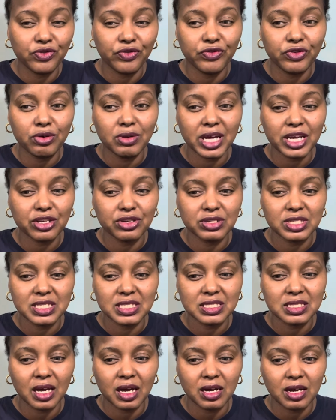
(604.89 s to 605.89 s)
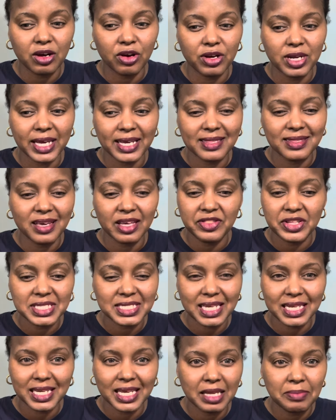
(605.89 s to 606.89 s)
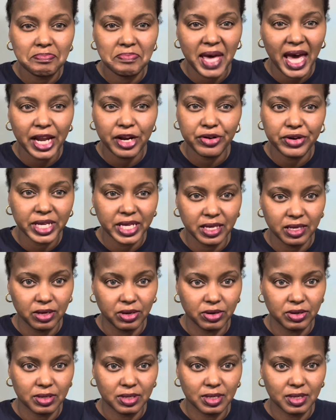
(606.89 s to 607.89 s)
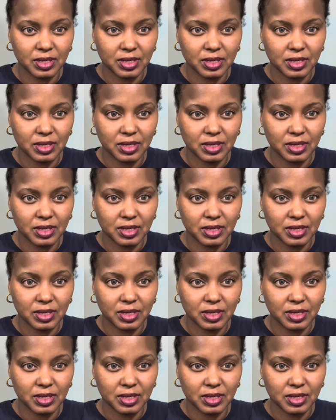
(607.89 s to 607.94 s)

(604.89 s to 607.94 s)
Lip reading: feel like you're stuck or like nothing's gonna get better here.